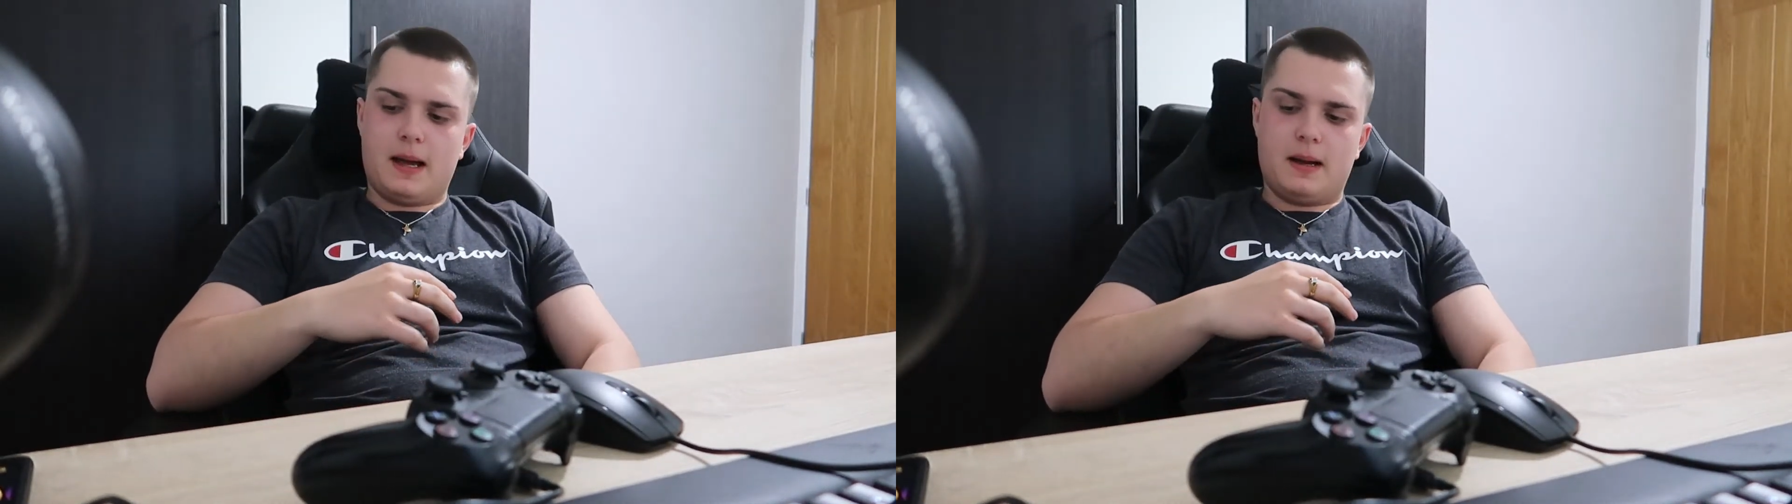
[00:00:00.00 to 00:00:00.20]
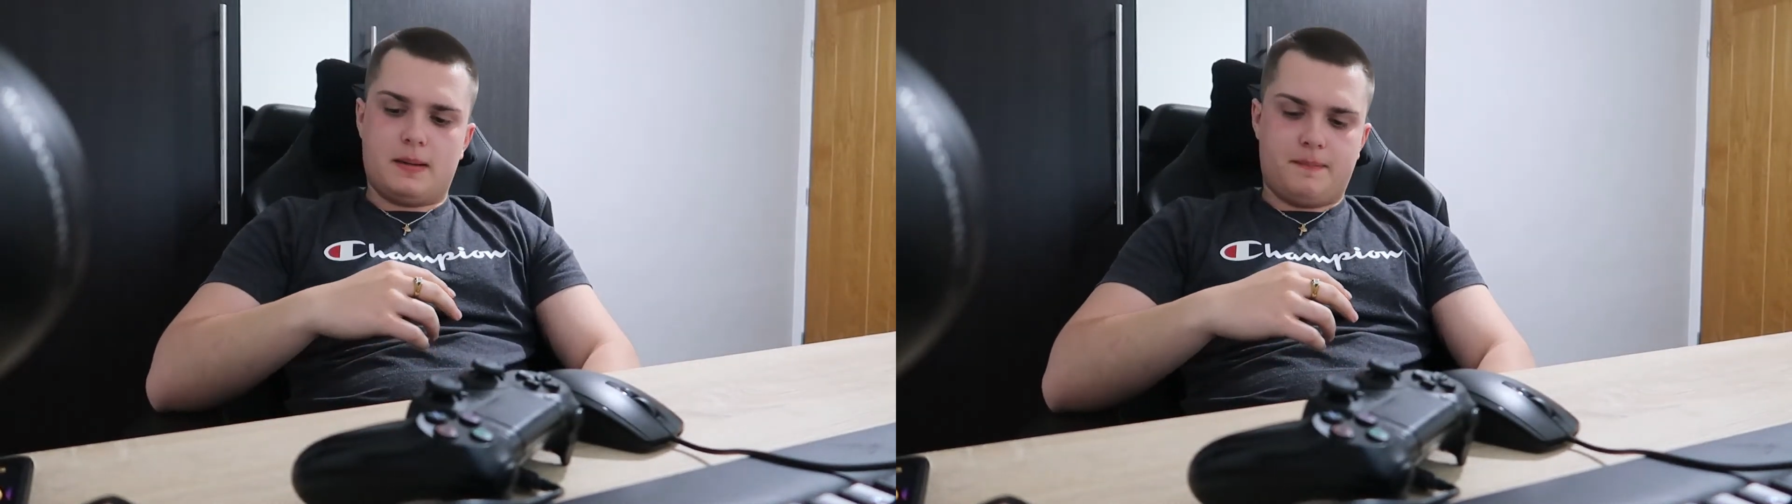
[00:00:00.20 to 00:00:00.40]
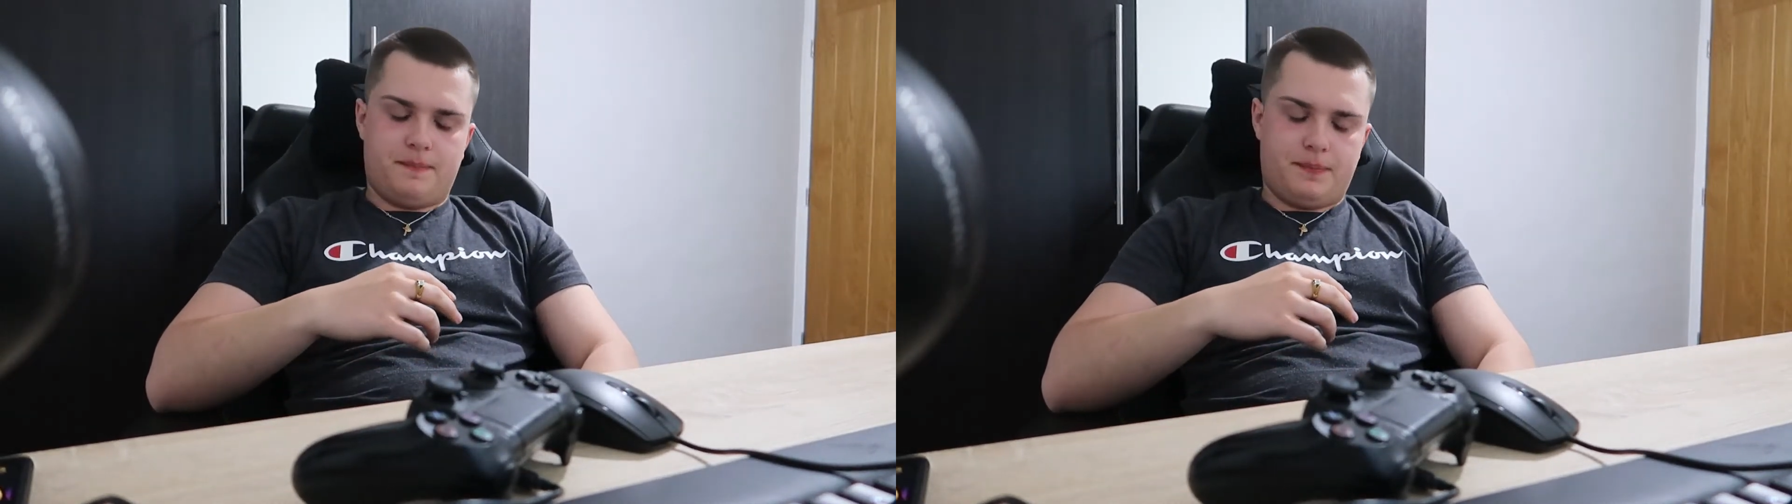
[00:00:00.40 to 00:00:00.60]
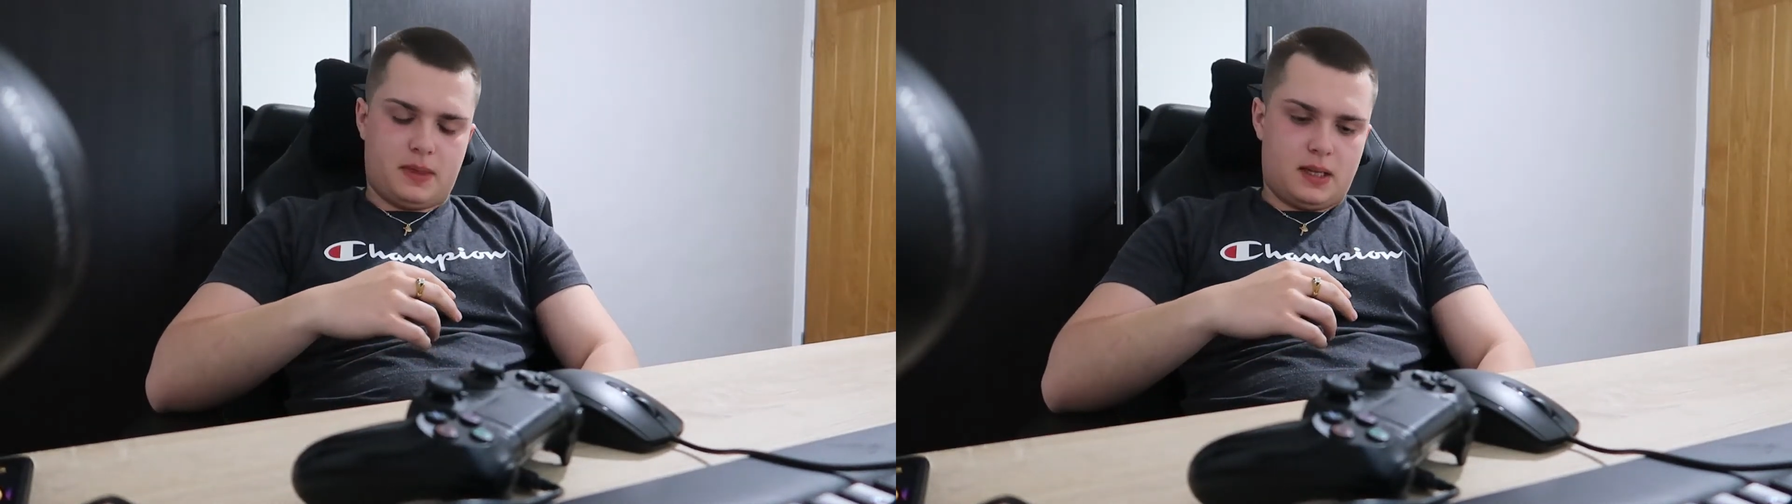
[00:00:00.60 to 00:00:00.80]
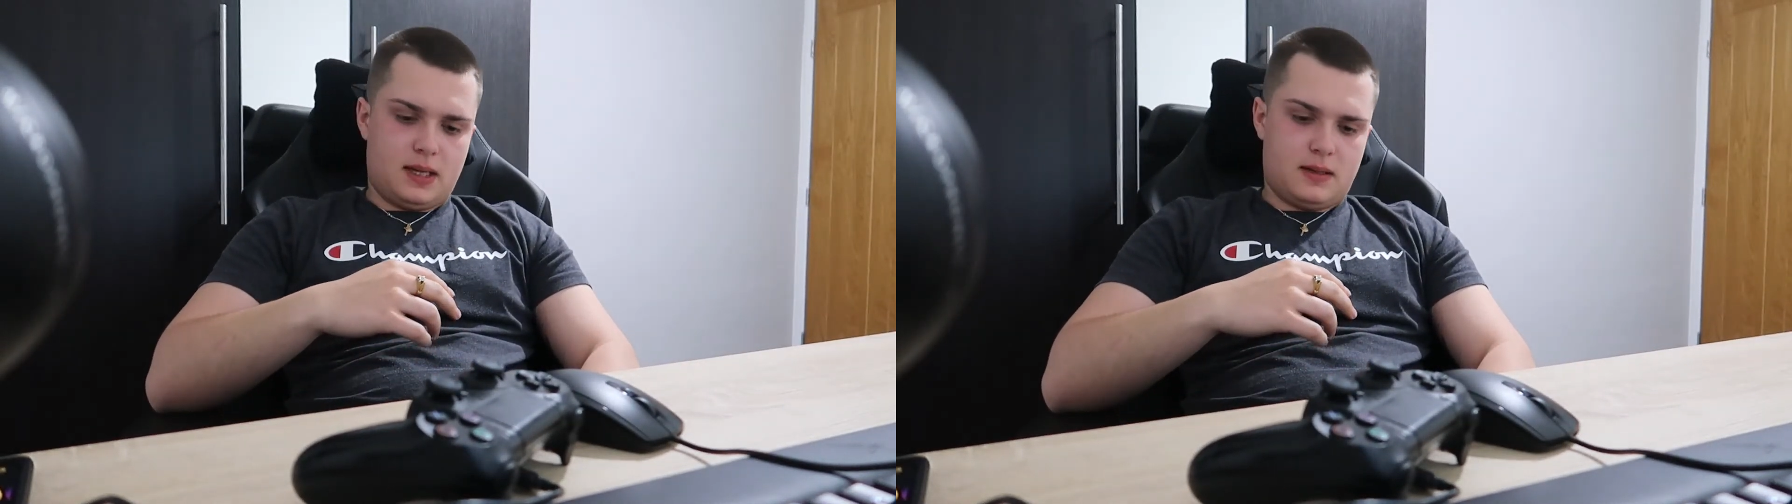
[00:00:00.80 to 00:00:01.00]

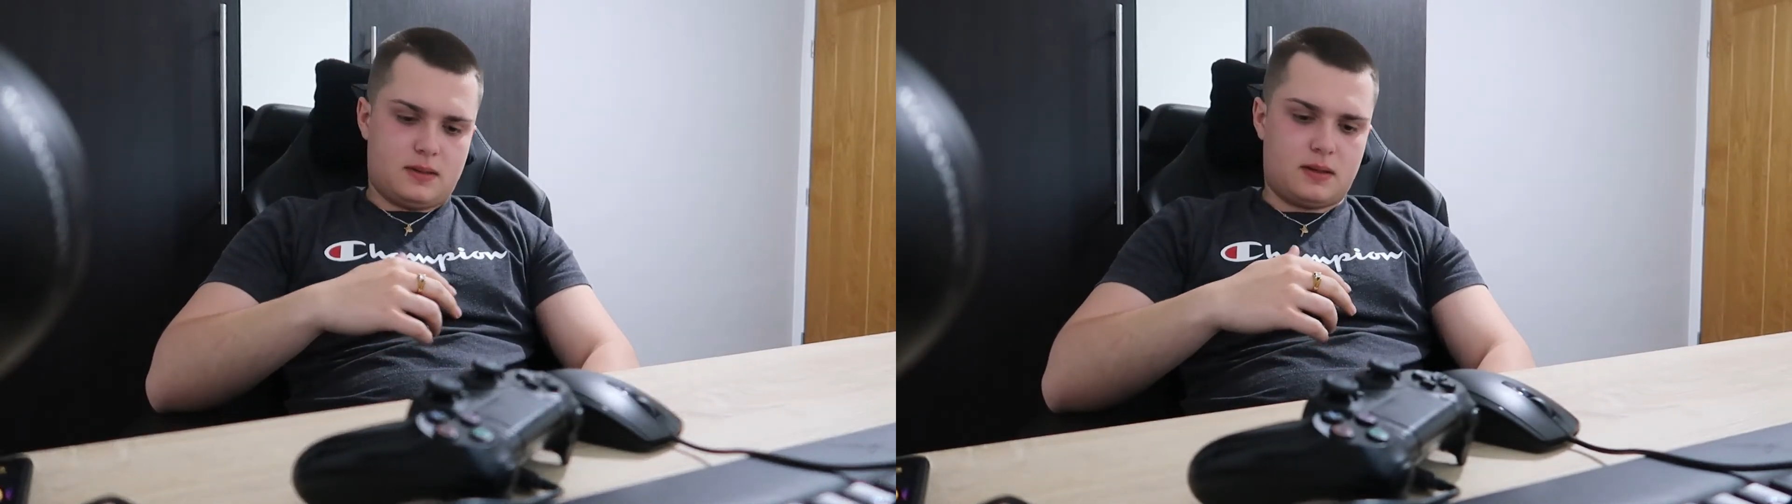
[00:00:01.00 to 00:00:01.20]
is